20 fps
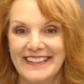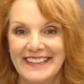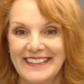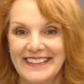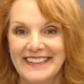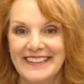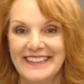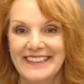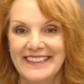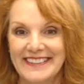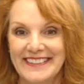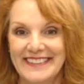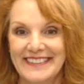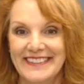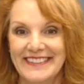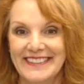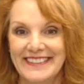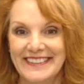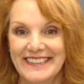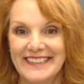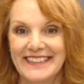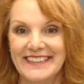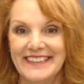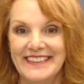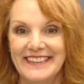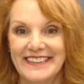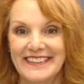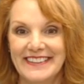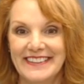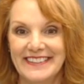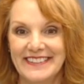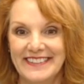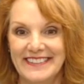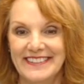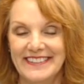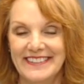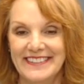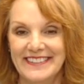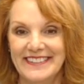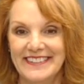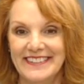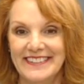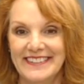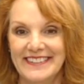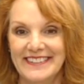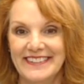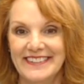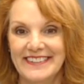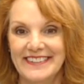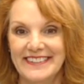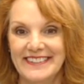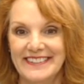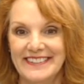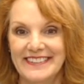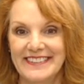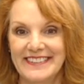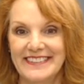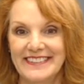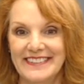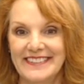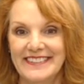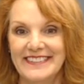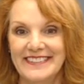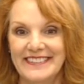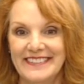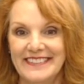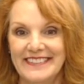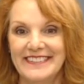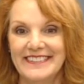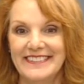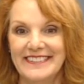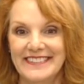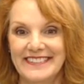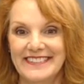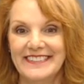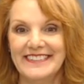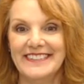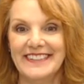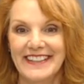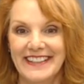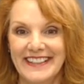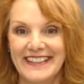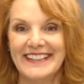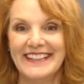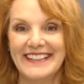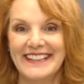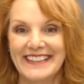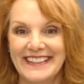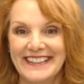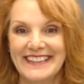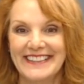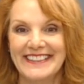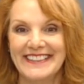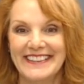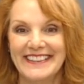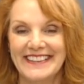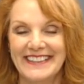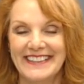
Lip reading: [no speech]